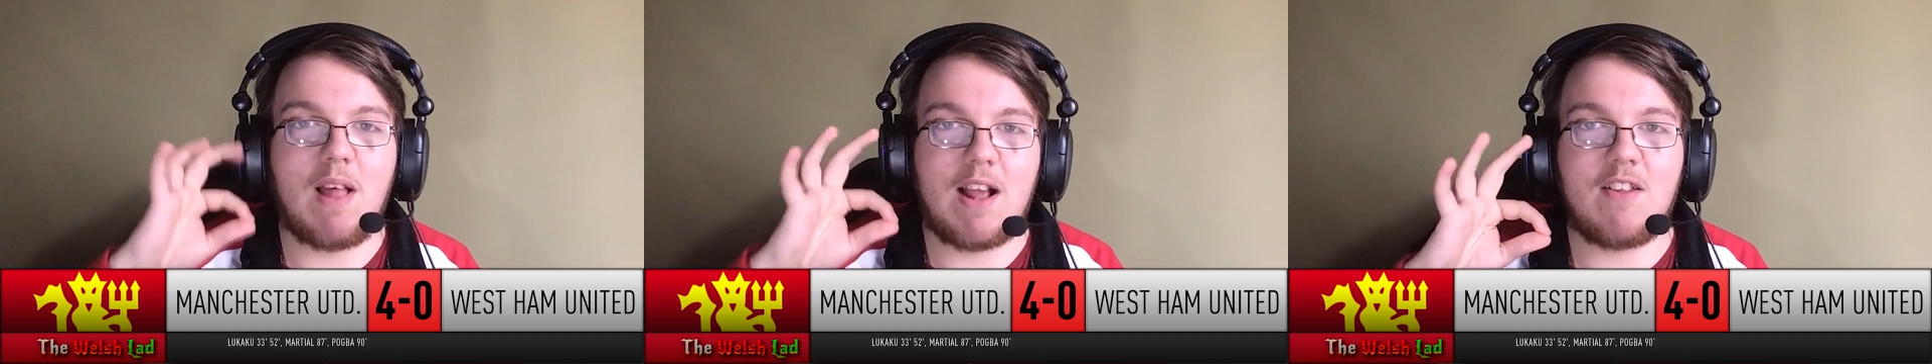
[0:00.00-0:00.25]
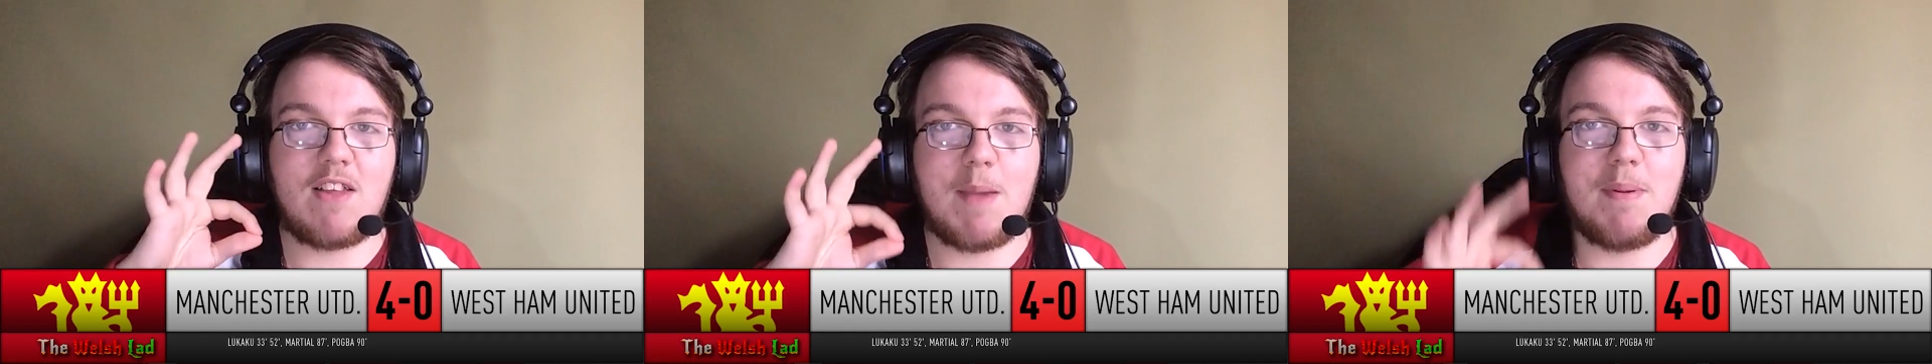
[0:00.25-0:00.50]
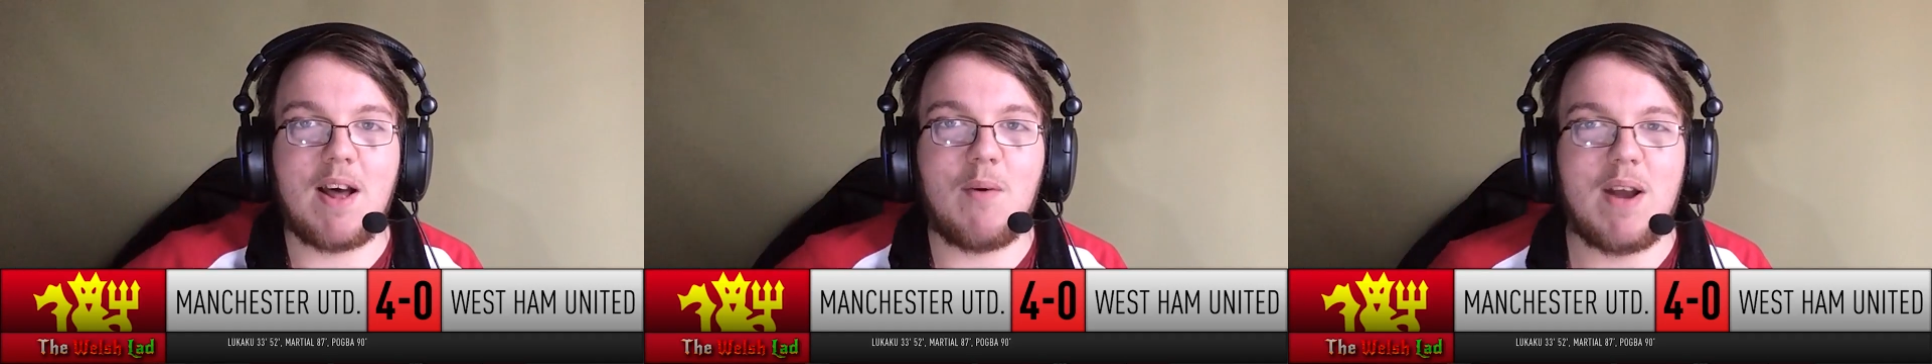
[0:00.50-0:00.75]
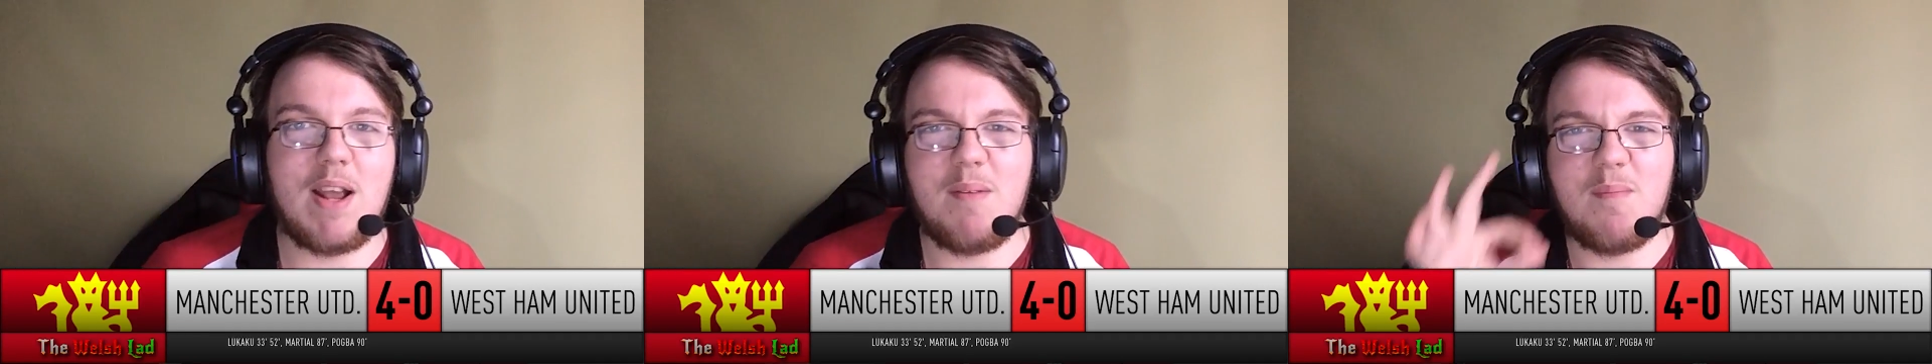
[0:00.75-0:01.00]
I have to keep it that
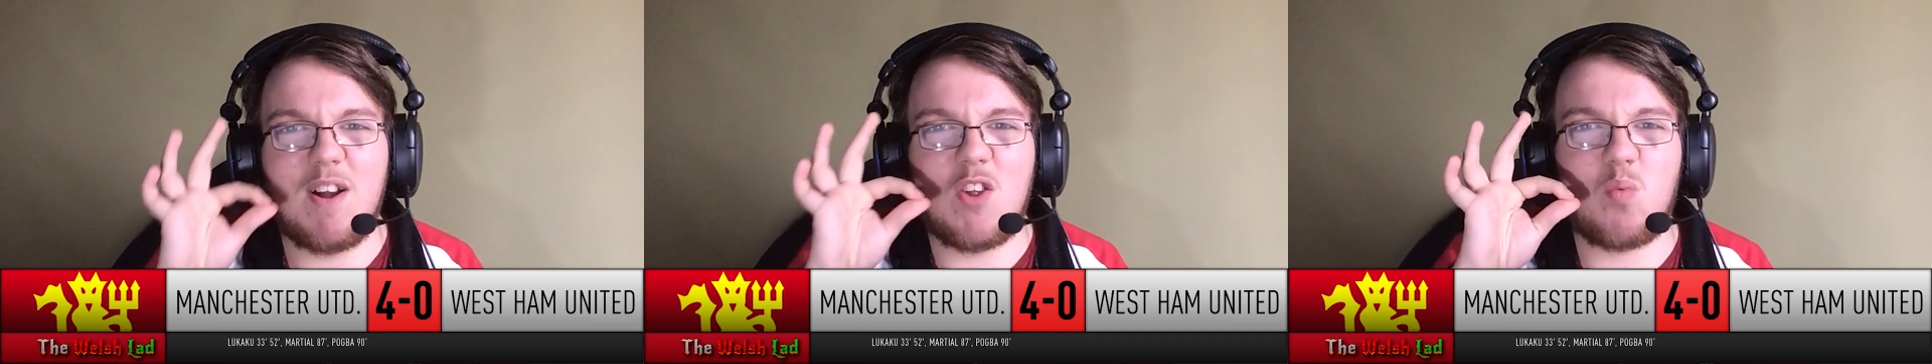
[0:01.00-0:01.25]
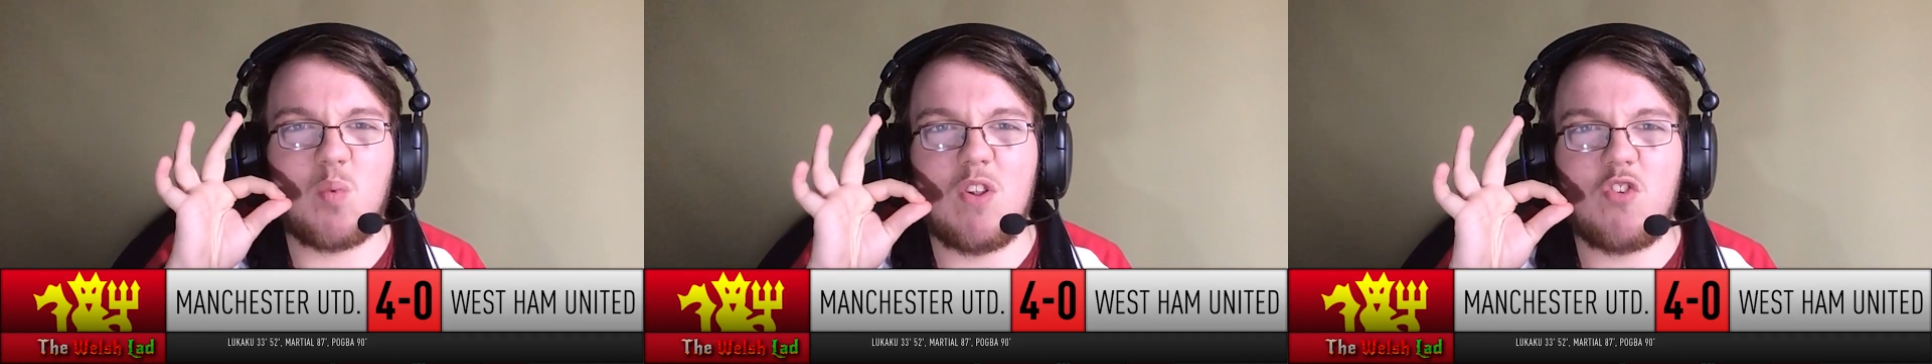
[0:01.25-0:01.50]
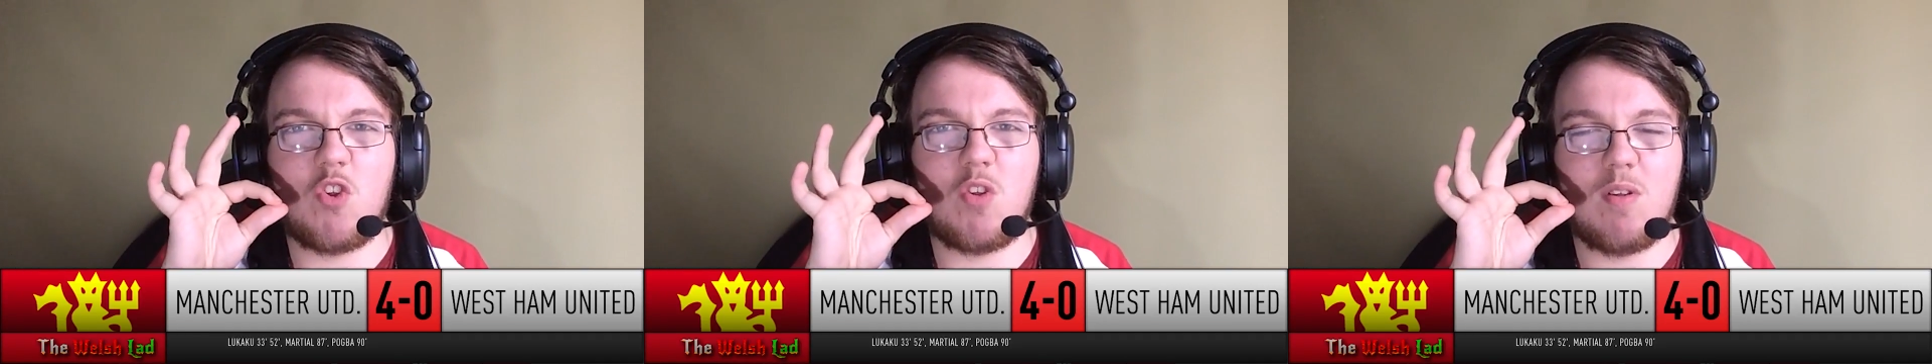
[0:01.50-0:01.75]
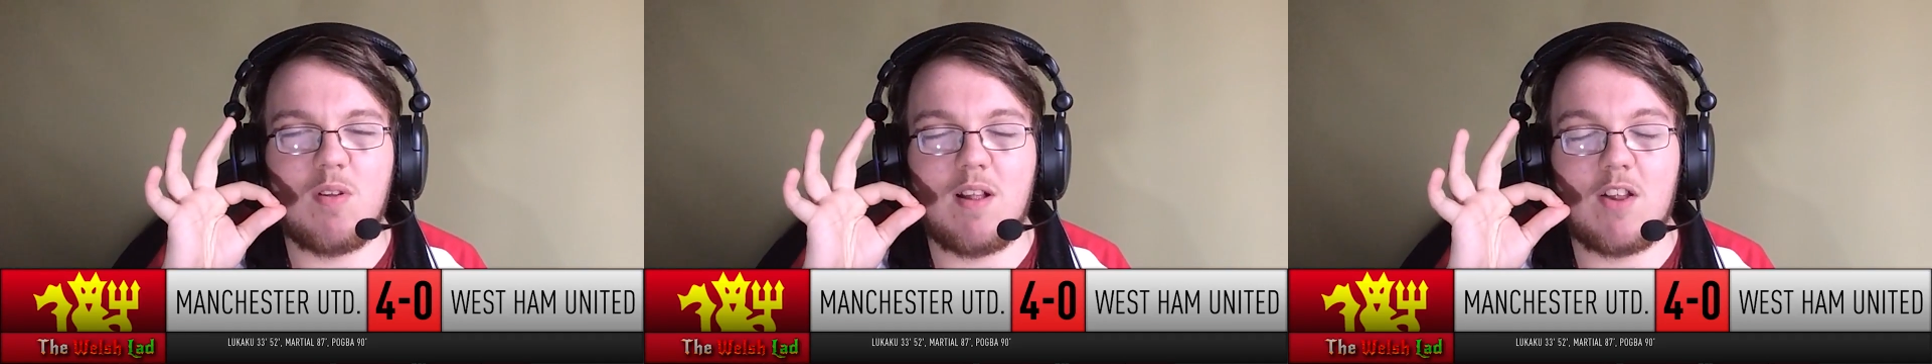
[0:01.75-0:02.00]
way. Nice one,
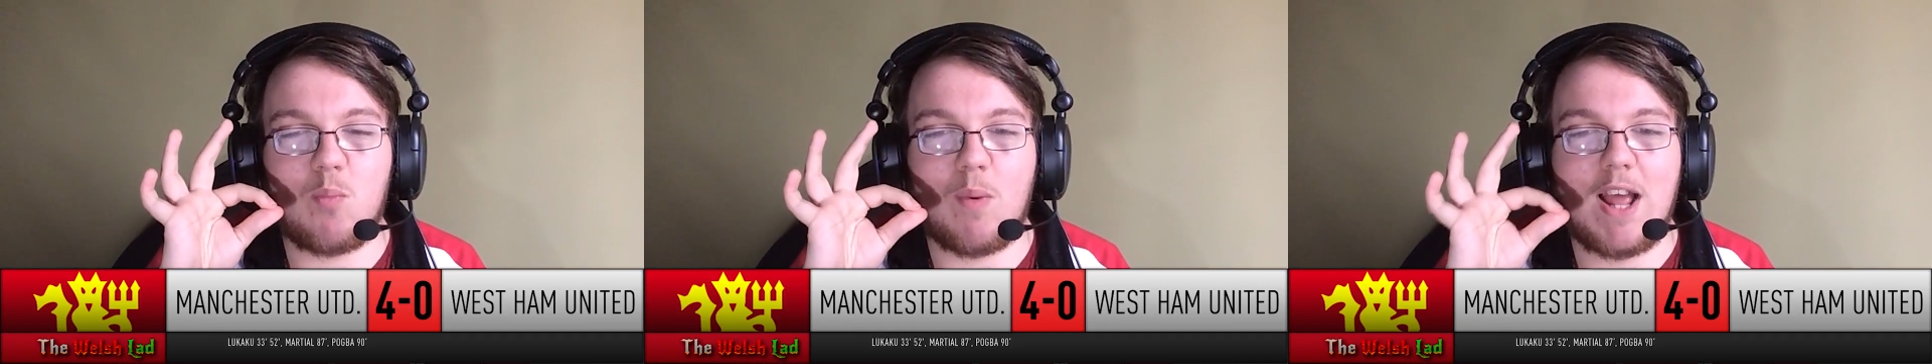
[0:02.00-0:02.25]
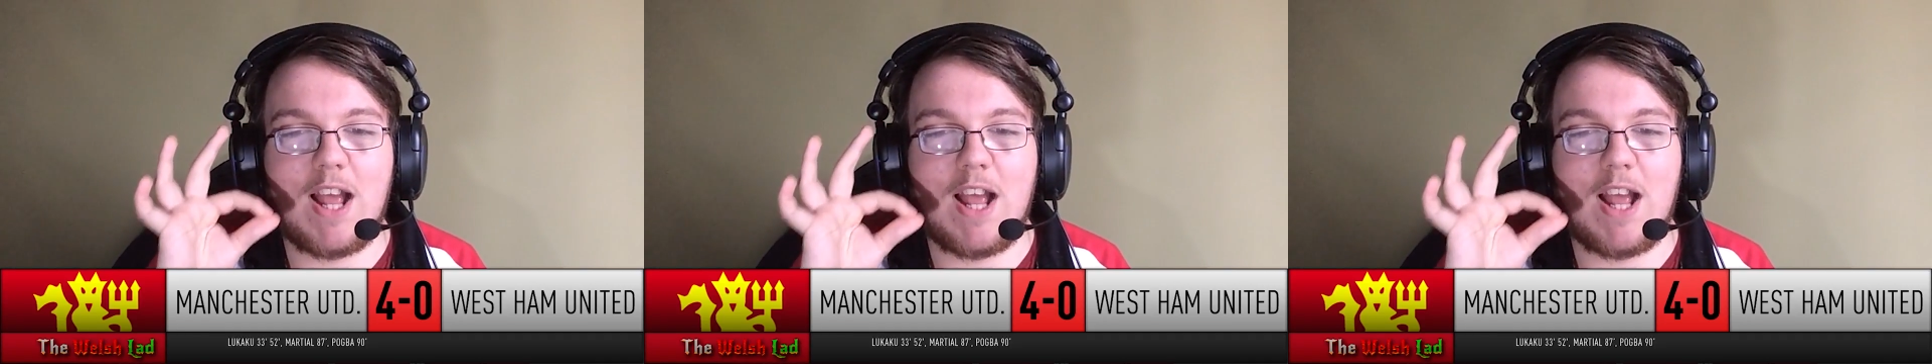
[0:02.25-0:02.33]
nice one,